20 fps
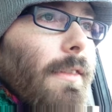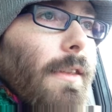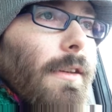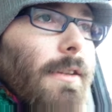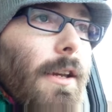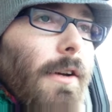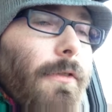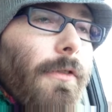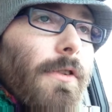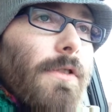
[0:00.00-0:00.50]
the
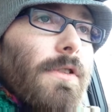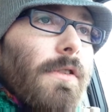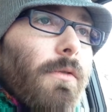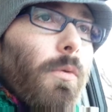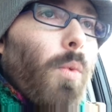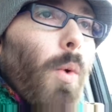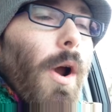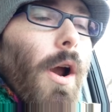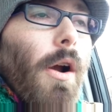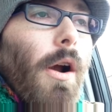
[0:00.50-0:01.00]
difference of
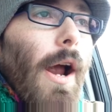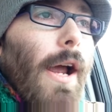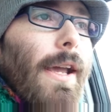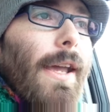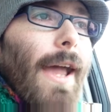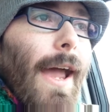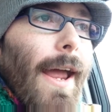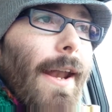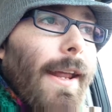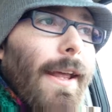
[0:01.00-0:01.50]
where I
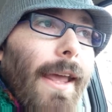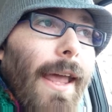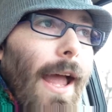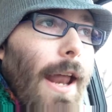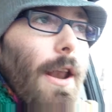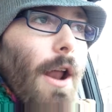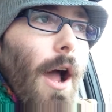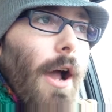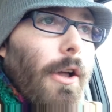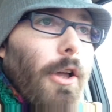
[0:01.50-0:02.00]
can and
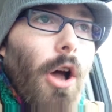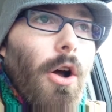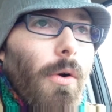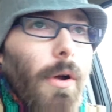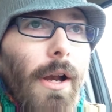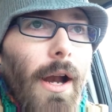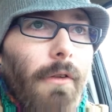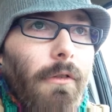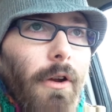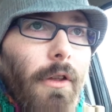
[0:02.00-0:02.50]
cannot go
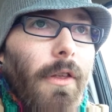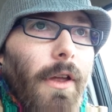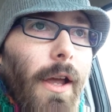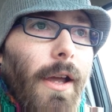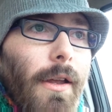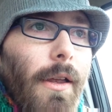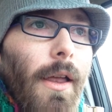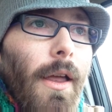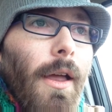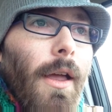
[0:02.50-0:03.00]
and
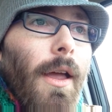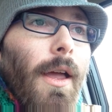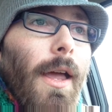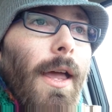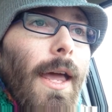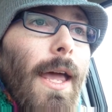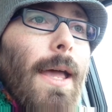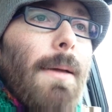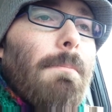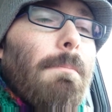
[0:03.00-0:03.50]
everything.
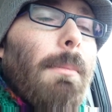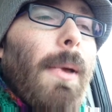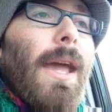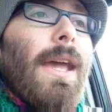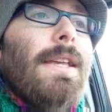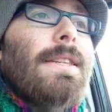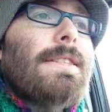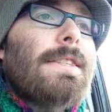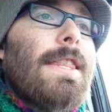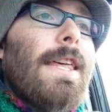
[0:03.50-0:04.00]
It
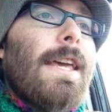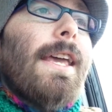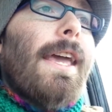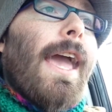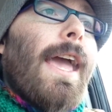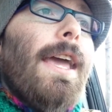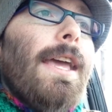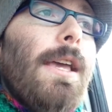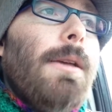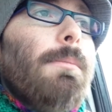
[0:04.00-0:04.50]
makes the
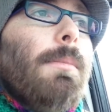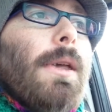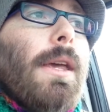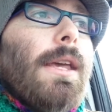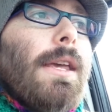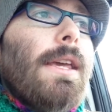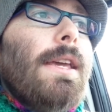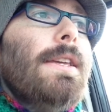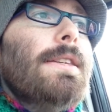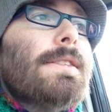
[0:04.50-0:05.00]
game
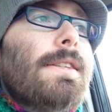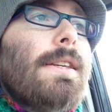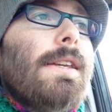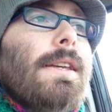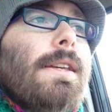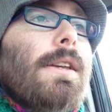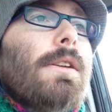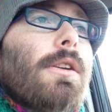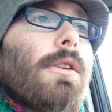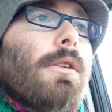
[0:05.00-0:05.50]

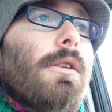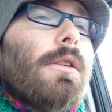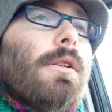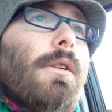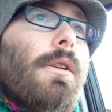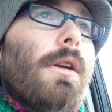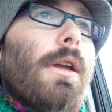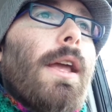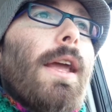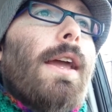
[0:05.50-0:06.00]
easy
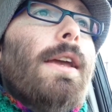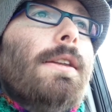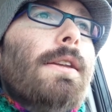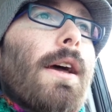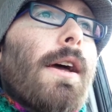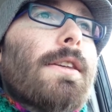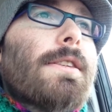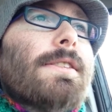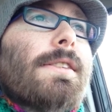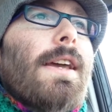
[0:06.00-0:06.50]
in
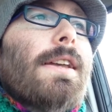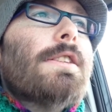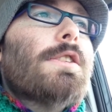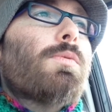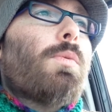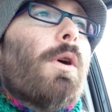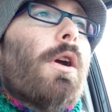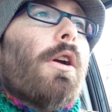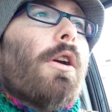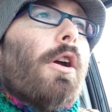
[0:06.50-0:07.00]
a sense
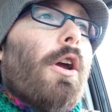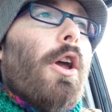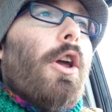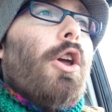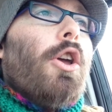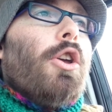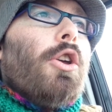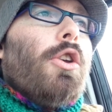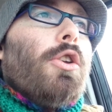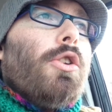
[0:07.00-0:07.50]
where
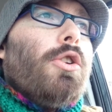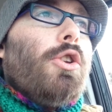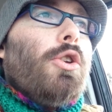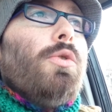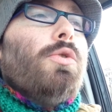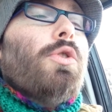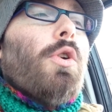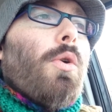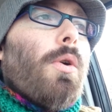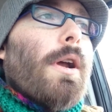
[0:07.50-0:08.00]

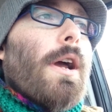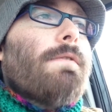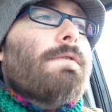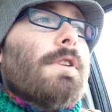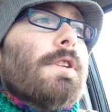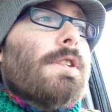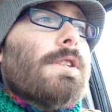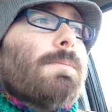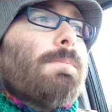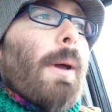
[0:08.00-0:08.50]
you don't have
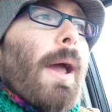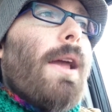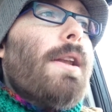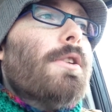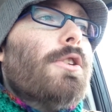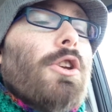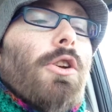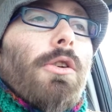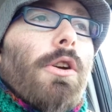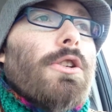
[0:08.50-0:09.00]
to
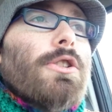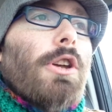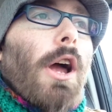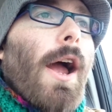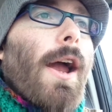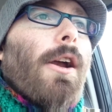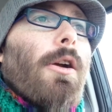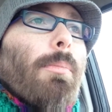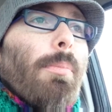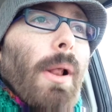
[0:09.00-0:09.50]
spend your
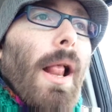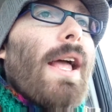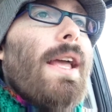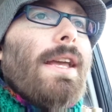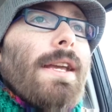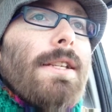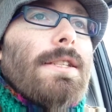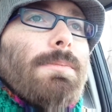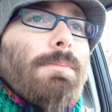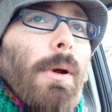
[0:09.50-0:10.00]
entire play
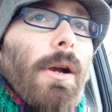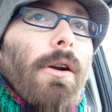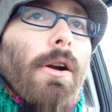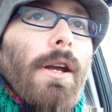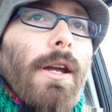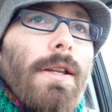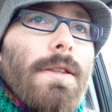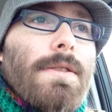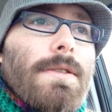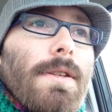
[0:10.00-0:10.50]

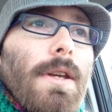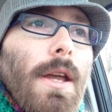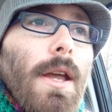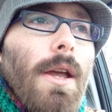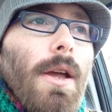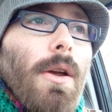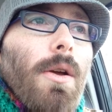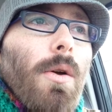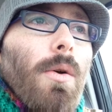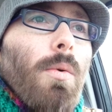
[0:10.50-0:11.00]
experience
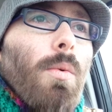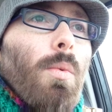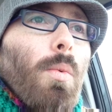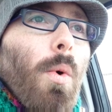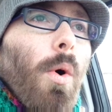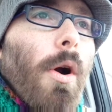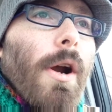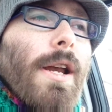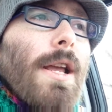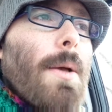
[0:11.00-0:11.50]

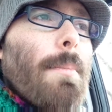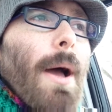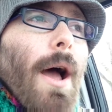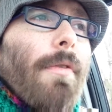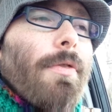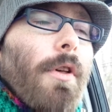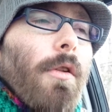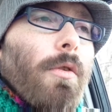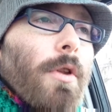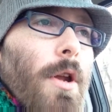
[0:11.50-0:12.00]
worrying
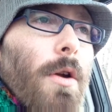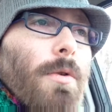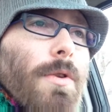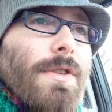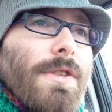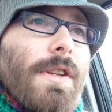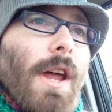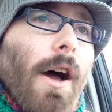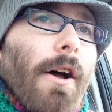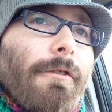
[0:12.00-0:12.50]
about the little
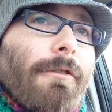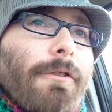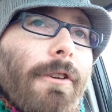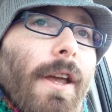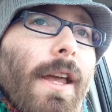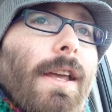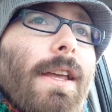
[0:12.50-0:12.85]
stuff.